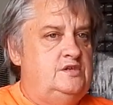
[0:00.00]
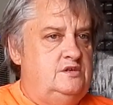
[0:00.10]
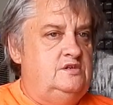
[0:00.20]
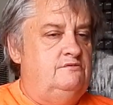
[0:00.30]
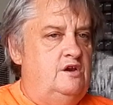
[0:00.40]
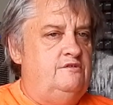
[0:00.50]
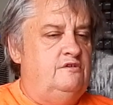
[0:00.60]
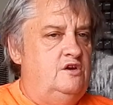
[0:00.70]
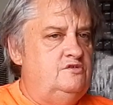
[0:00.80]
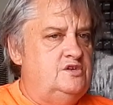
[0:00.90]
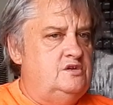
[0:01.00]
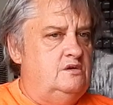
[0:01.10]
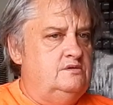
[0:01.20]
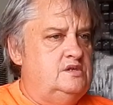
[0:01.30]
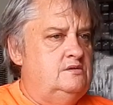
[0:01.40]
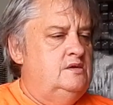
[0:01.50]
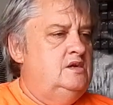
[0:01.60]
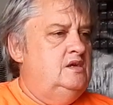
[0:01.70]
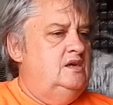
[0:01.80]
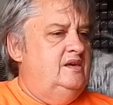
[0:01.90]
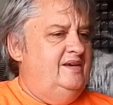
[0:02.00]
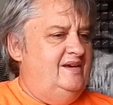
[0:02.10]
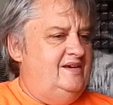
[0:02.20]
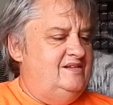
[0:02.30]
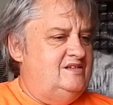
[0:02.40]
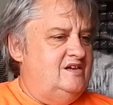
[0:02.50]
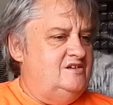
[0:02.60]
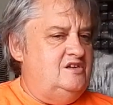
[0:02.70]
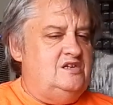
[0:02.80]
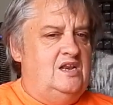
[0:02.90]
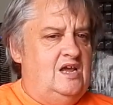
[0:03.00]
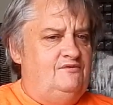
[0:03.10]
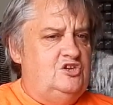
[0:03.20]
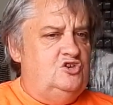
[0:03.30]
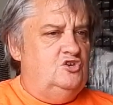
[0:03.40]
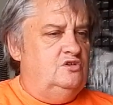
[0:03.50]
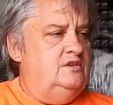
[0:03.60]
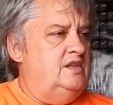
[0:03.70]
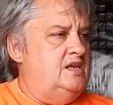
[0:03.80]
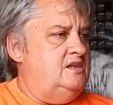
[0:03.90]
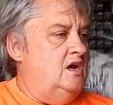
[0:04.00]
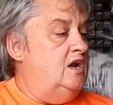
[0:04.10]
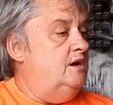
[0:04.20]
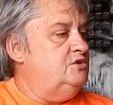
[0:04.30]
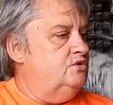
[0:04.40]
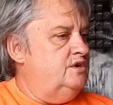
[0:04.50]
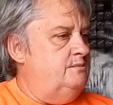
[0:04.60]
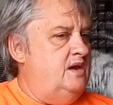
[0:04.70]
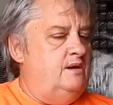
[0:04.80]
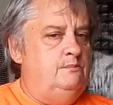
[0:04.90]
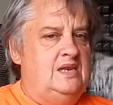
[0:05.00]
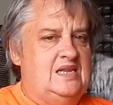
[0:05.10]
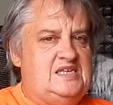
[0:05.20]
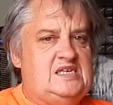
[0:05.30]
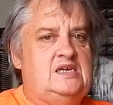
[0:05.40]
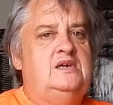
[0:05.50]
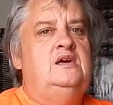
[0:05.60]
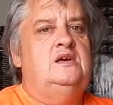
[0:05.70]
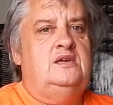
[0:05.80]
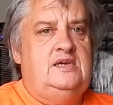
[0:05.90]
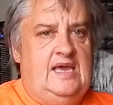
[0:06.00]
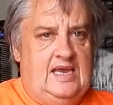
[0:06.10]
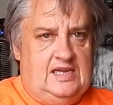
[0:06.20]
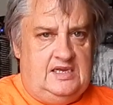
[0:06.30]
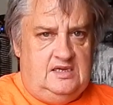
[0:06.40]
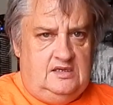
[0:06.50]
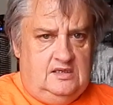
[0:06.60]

She her own songs, and she's a lovely girl. I'm talking about Melissa Kelly.